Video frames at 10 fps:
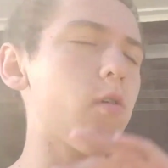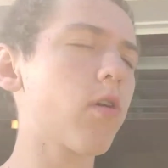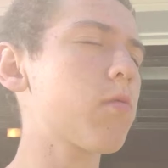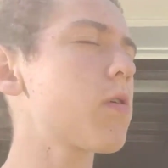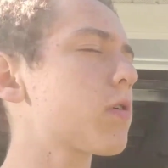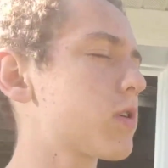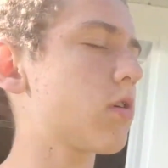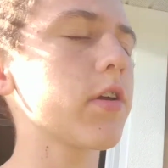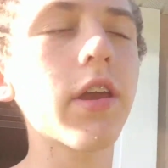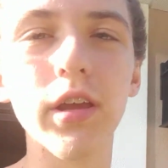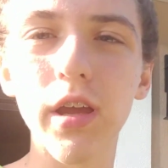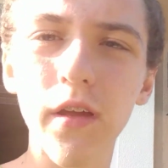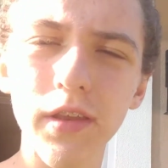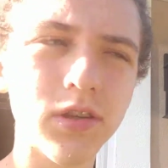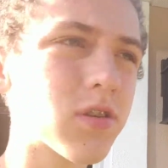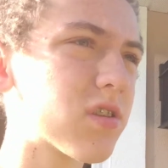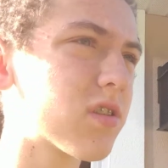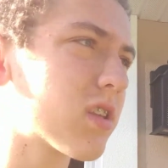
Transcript: totally get, get on this, this today's